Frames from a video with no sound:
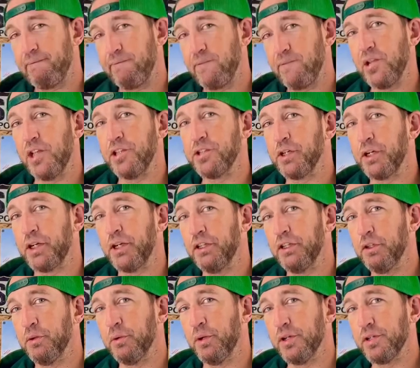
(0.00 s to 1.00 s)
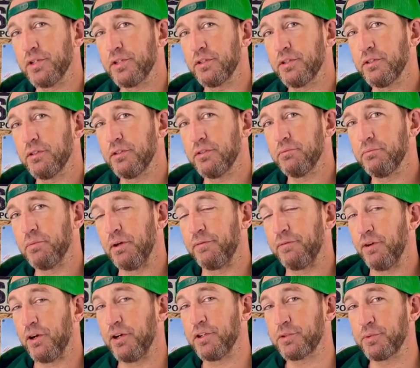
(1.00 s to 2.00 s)
Let's look at lures. But
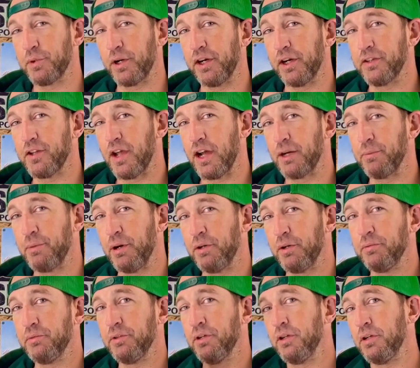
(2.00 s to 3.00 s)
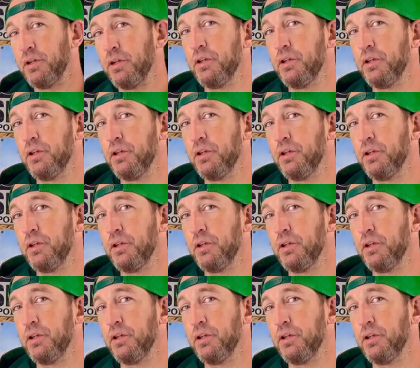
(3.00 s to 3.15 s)
first, we're going to talk about